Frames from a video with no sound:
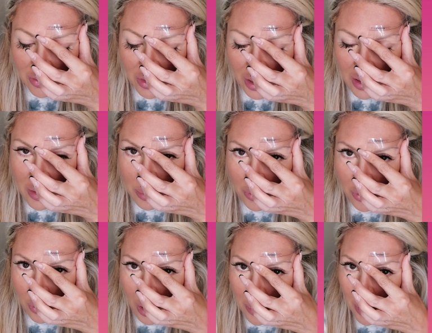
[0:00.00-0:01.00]
have done this
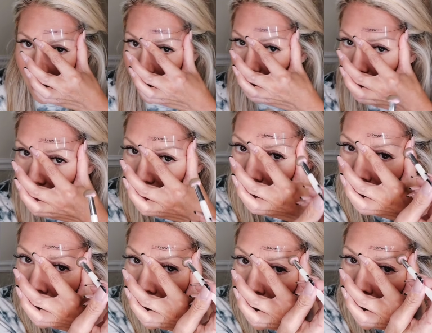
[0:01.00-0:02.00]
before I put it on there.
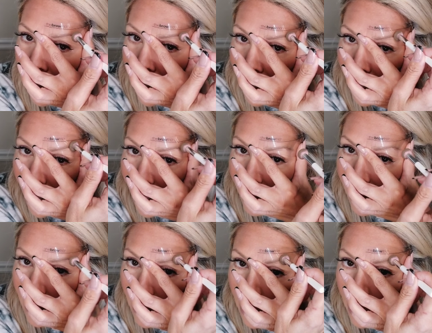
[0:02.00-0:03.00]
And
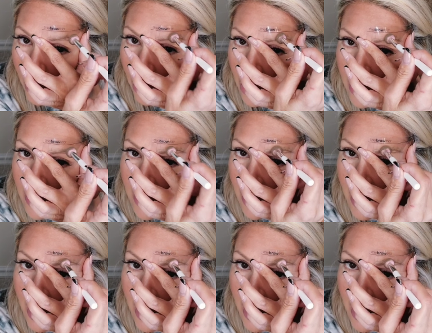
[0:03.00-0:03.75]
then you will just